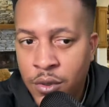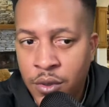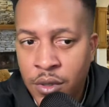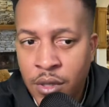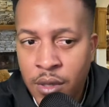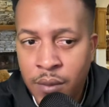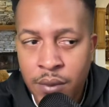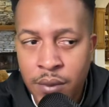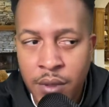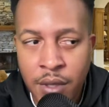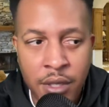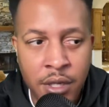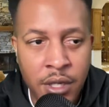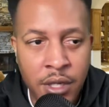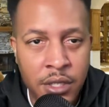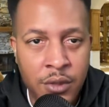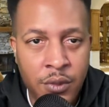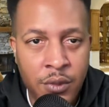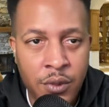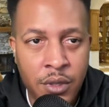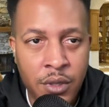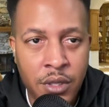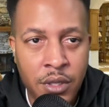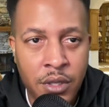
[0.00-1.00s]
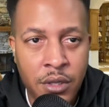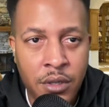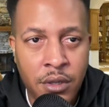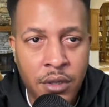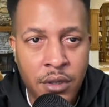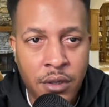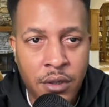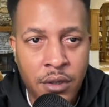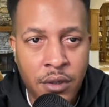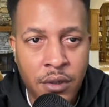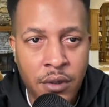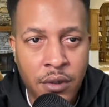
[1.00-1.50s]
they play next week.
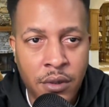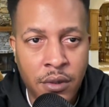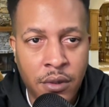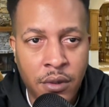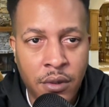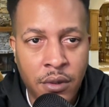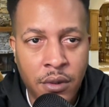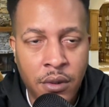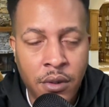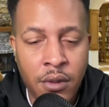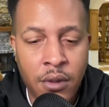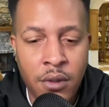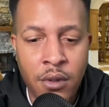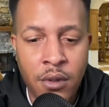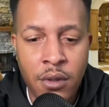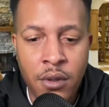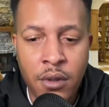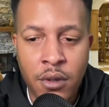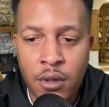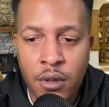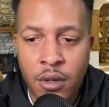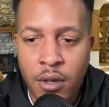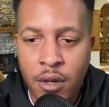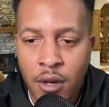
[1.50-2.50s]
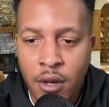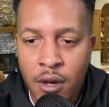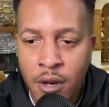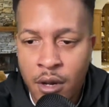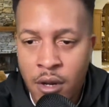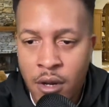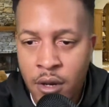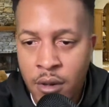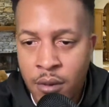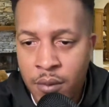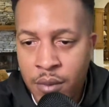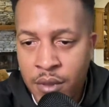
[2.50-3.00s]

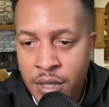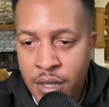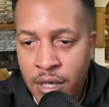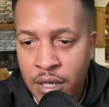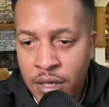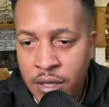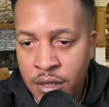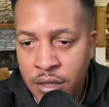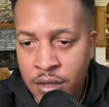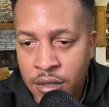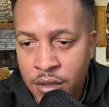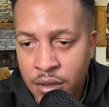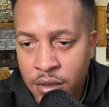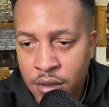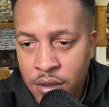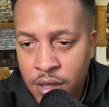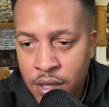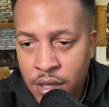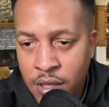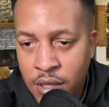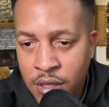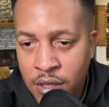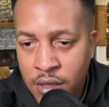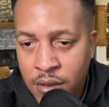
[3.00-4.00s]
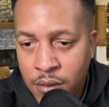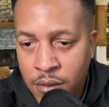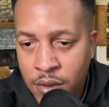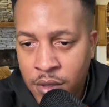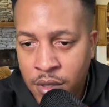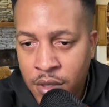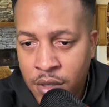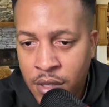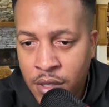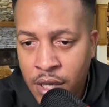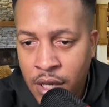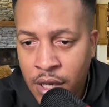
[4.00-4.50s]
But that is some good
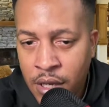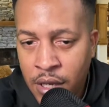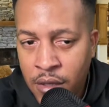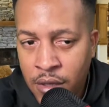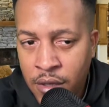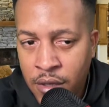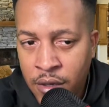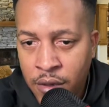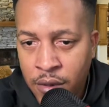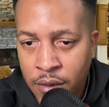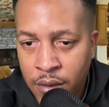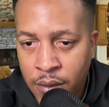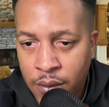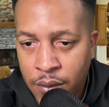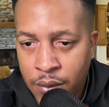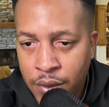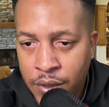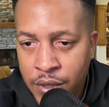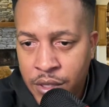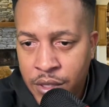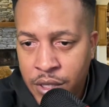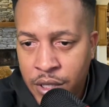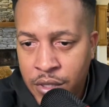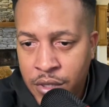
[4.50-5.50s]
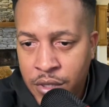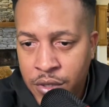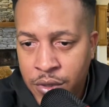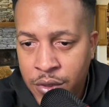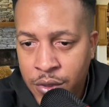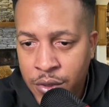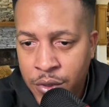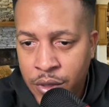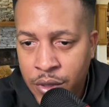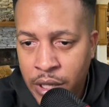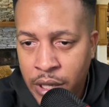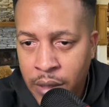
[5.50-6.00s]
data there. Appreciate you,
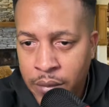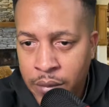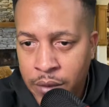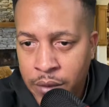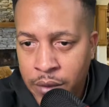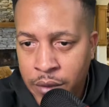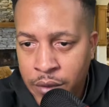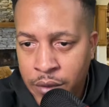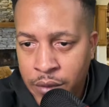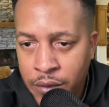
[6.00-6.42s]
UCapper.